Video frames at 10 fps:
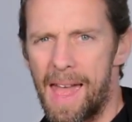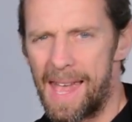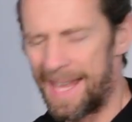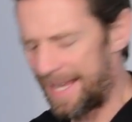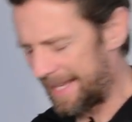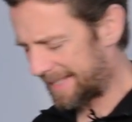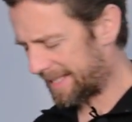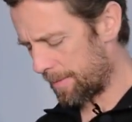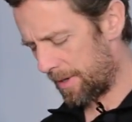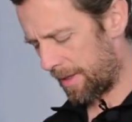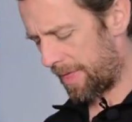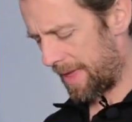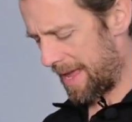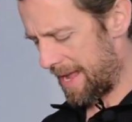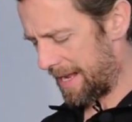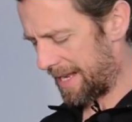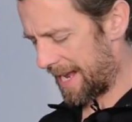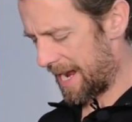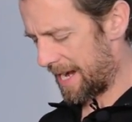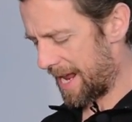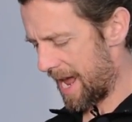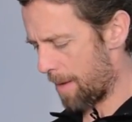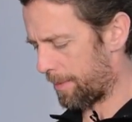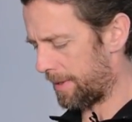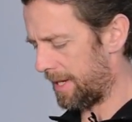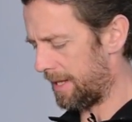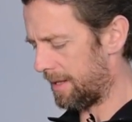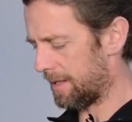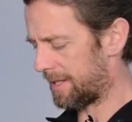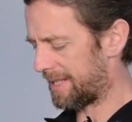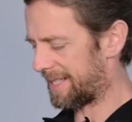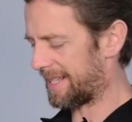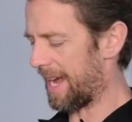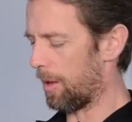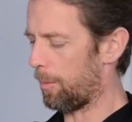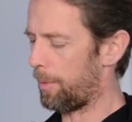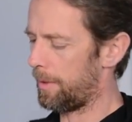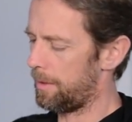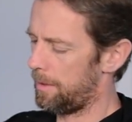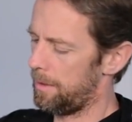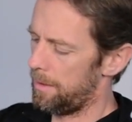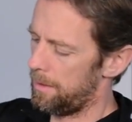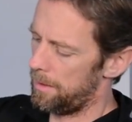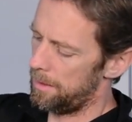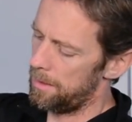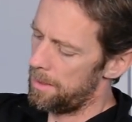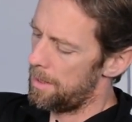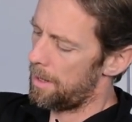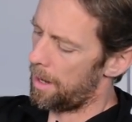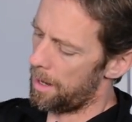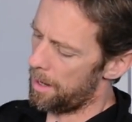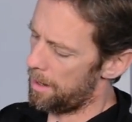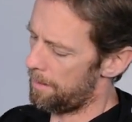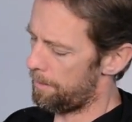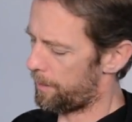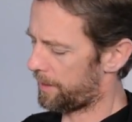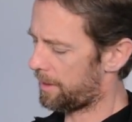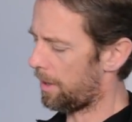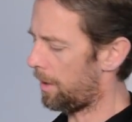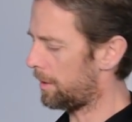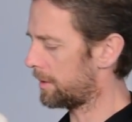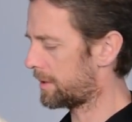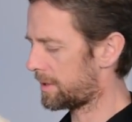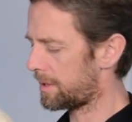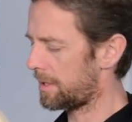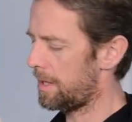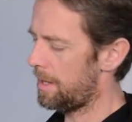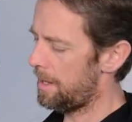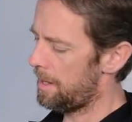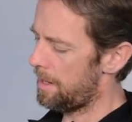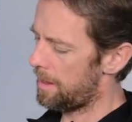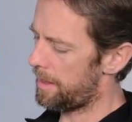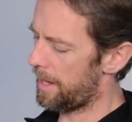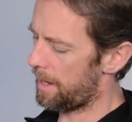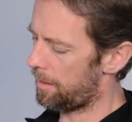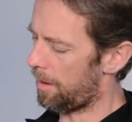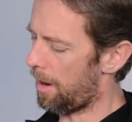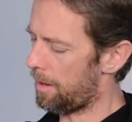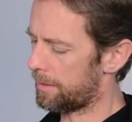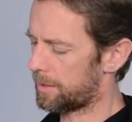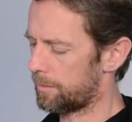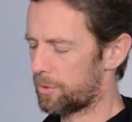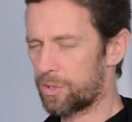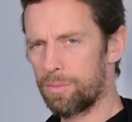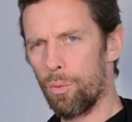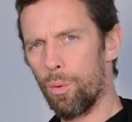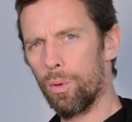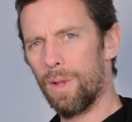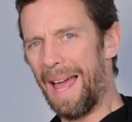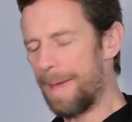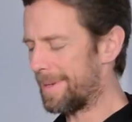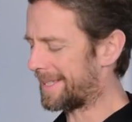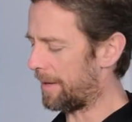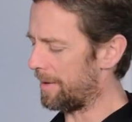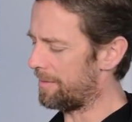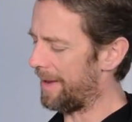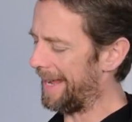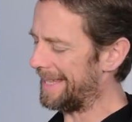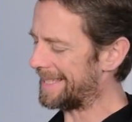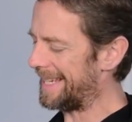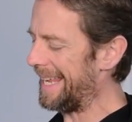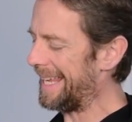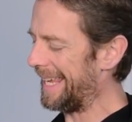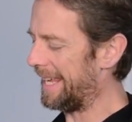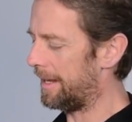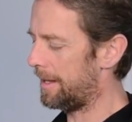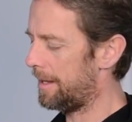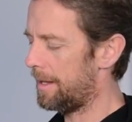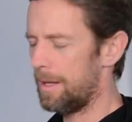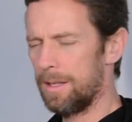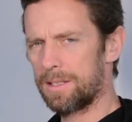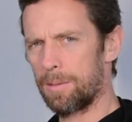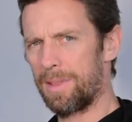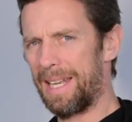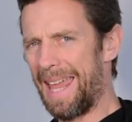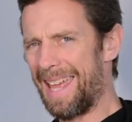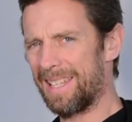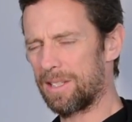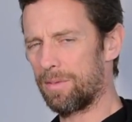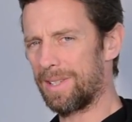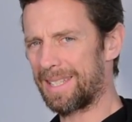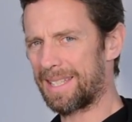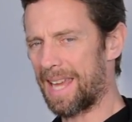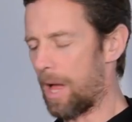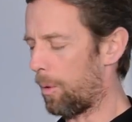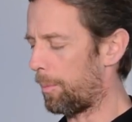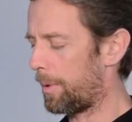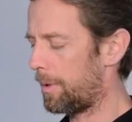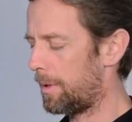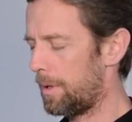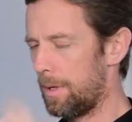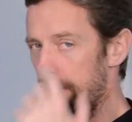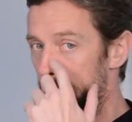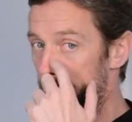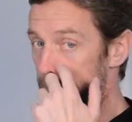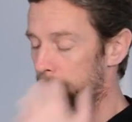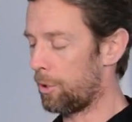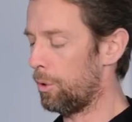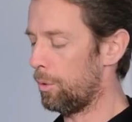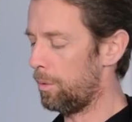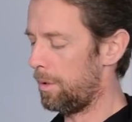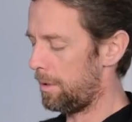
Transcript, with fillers: A similar thing can happen in the scalp um, because there are some small emissary veins linking some of the layers of the scalp to